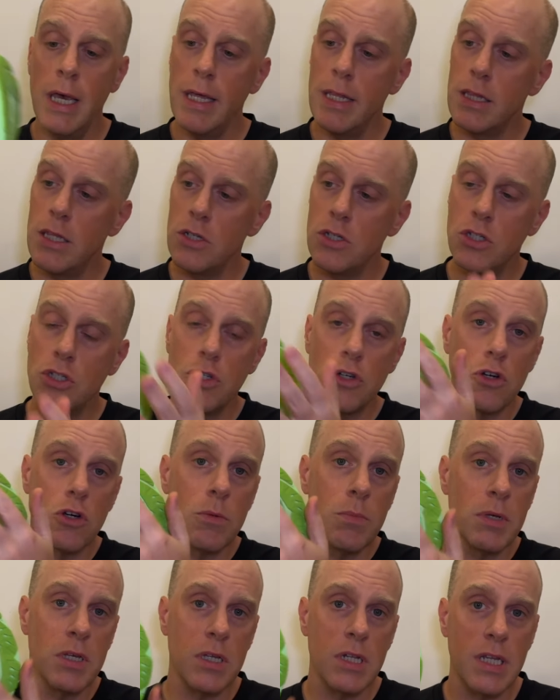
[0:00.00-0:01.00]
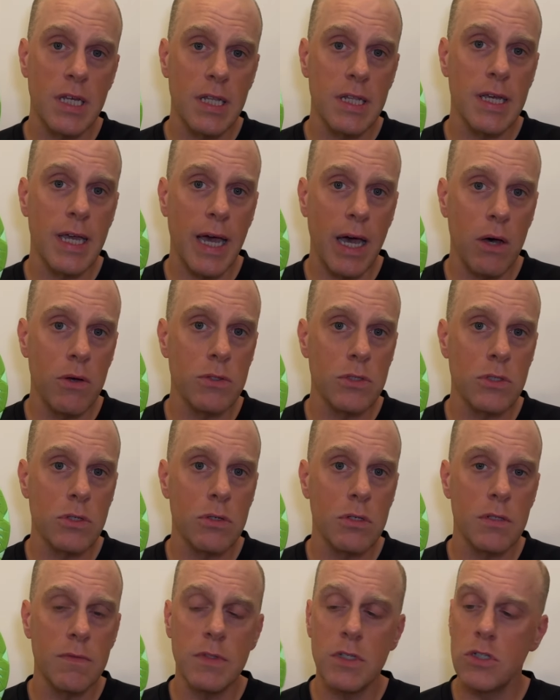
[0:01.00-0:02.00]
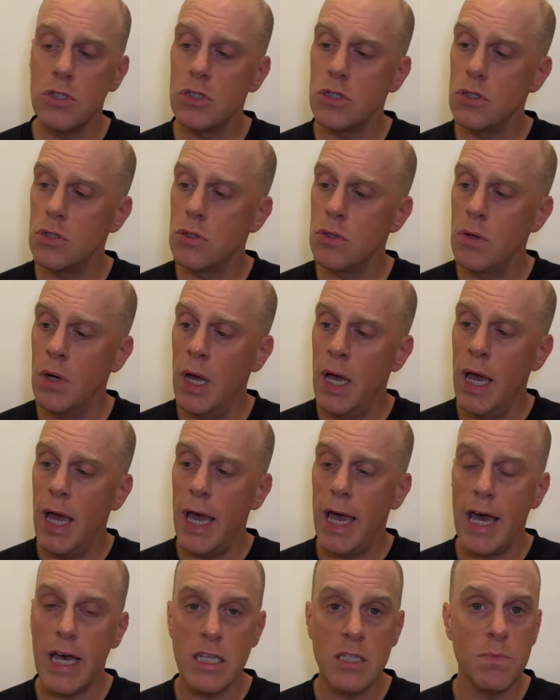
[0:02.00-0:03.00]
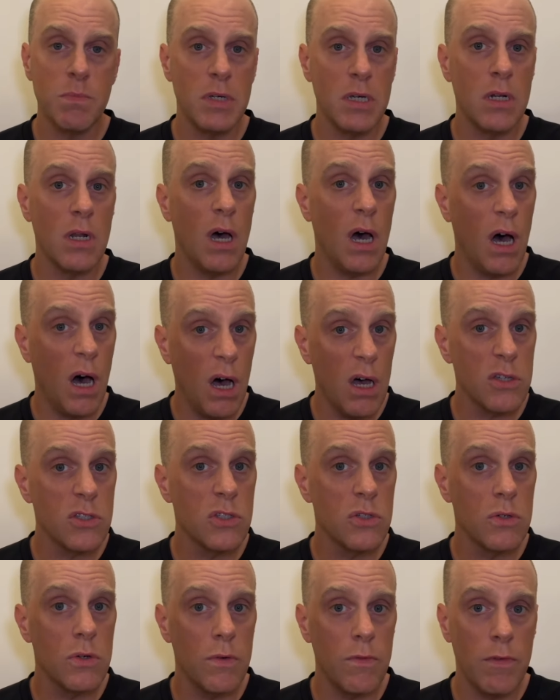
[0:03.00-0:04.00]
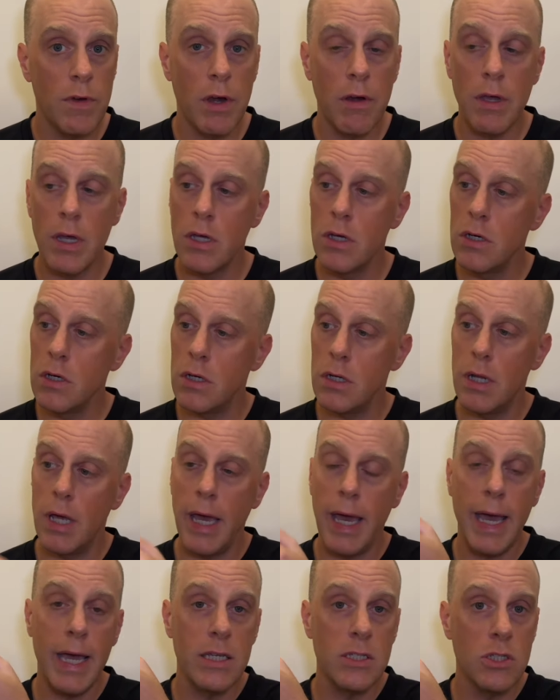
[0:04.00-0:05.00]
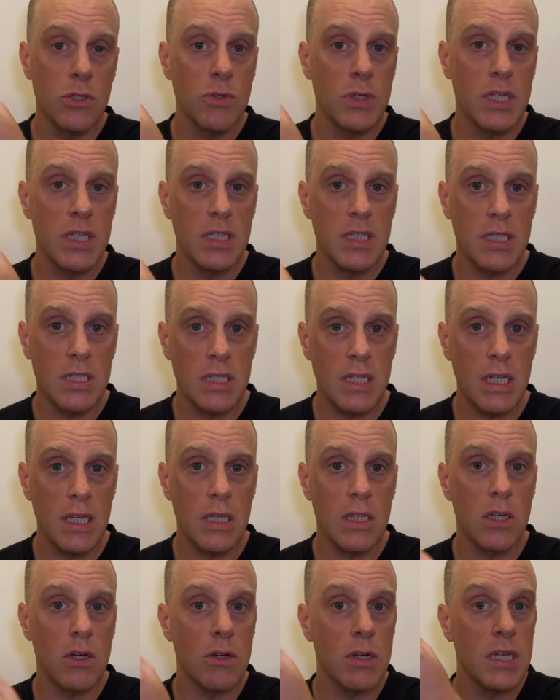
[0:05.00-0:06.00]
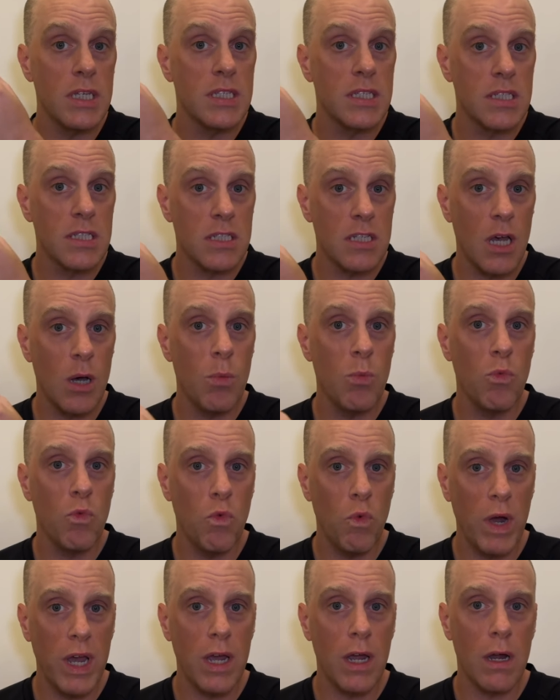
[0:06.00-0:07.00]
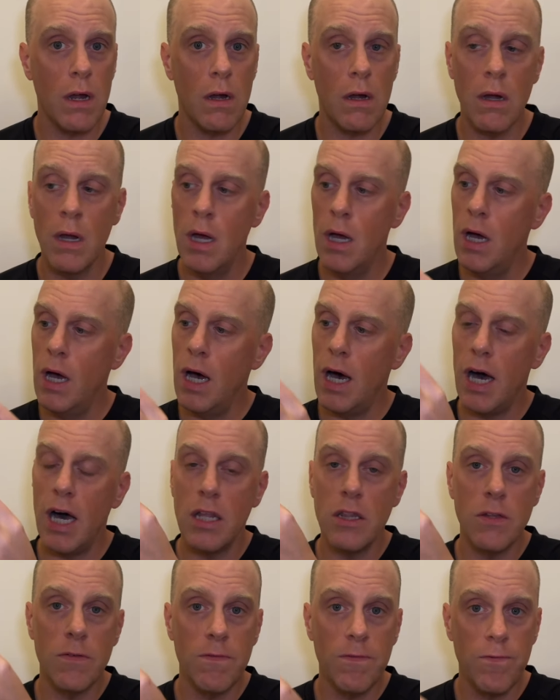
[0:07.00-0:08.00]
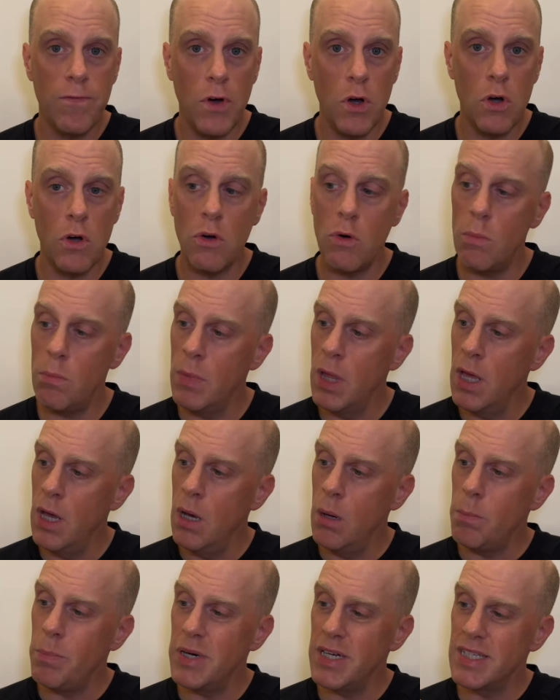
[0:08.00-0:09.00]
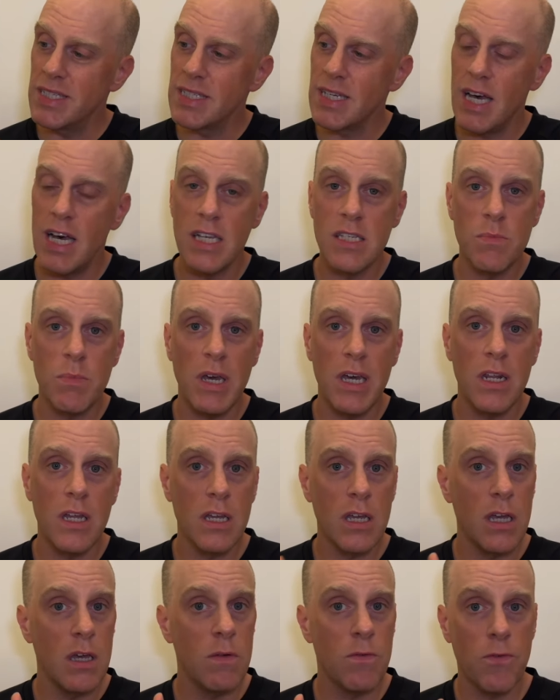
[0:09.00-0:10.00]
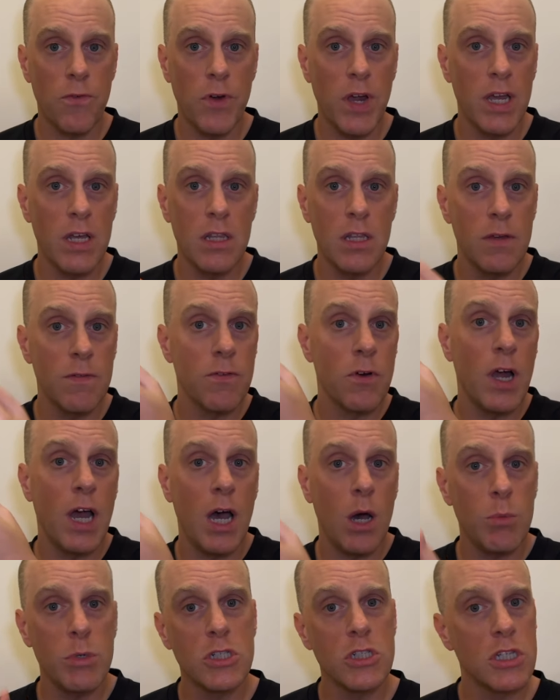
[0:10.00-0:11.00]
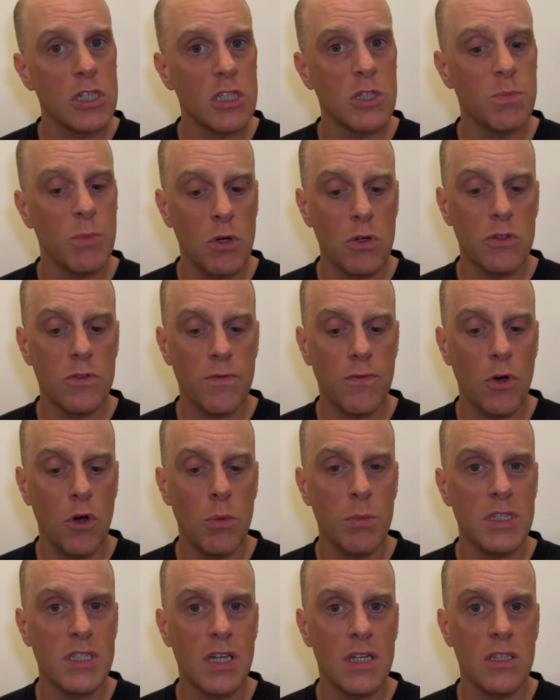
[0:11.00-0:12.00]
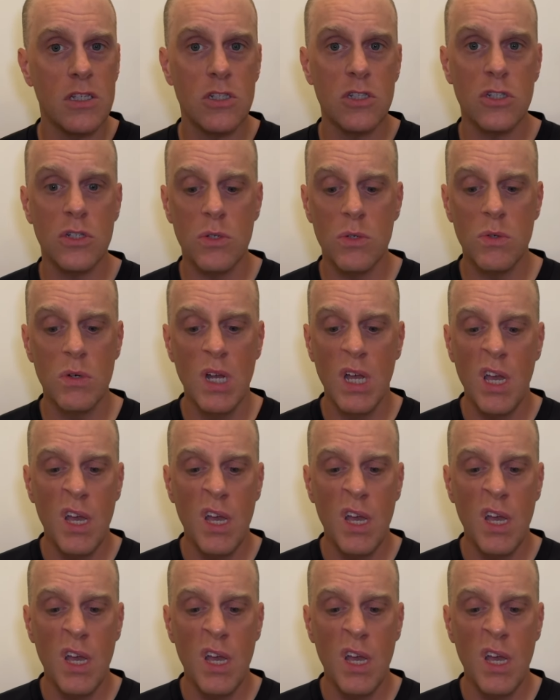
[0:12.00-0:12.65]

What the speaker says: The durability on the outsole of this shoe has been also very good. As you can see, there is some wear on the foam, but it's cosmetic. And frankly, for how much exposed foam is on the shoe,